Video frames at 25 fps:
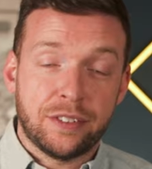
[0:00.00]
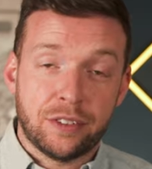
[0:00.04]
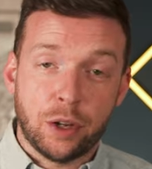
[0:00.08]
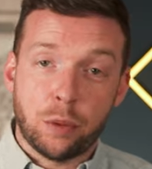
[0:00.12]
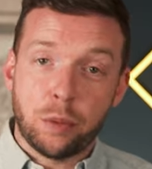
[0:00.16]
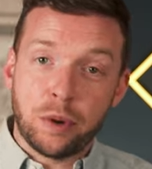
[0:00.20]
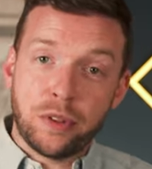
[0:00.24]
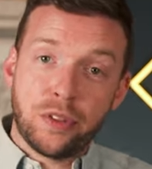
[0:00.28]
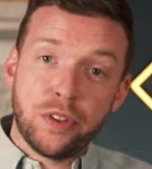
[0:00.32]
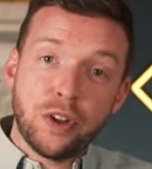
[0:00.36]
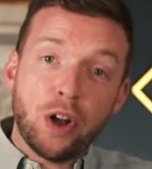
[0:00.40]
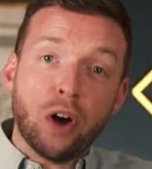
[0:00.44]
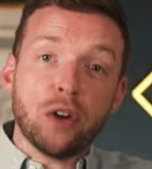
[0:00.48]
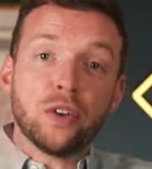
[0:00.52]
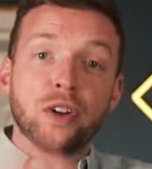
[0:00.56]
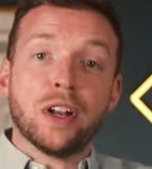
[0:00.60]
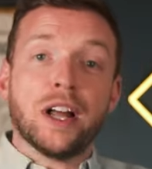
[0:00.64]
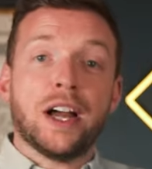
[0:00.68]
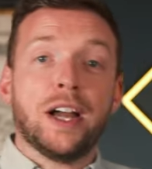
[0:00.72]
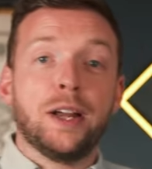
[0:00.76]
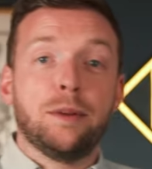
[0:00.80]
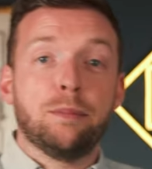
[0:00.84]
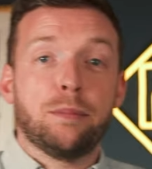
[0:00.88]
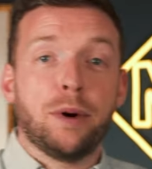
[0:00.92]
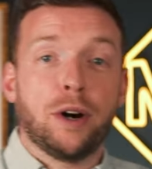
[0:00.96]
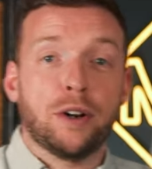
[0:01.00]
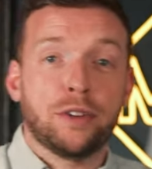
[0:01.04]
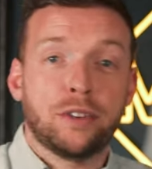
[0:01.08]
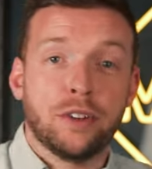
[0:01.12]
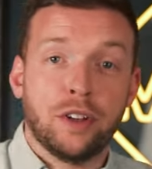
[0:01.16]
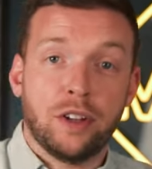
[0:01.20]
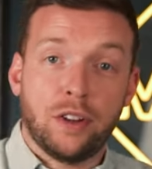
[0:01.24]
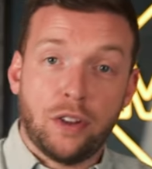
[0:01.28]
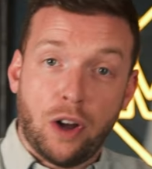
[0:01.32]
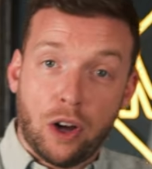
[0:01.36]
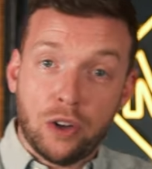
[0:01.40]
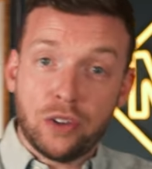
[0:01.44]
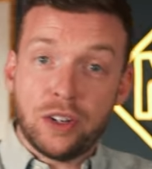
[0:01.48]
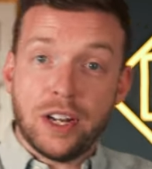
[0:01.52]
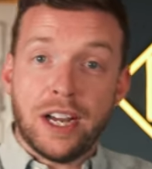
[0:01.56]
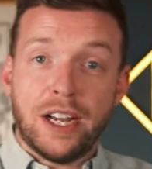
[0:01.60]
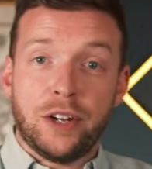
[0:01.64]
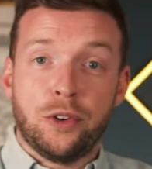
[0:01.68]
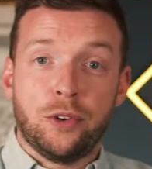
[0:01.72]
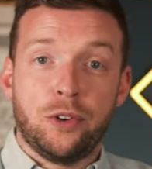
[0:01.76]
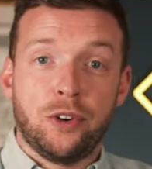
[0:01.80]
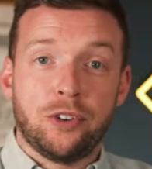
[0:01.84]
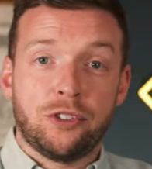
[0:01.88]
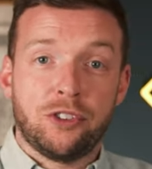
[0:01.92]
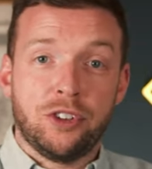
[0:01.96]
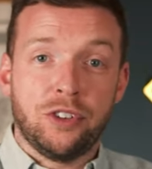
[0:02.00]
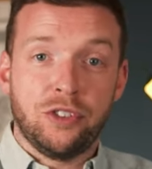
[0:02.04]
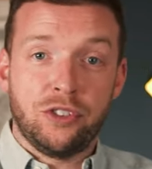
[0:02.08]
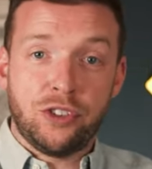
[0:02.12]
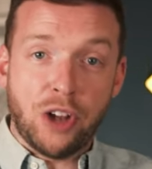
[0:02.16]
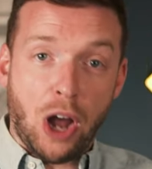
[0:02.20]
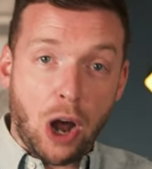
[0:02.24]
So with the online auctions,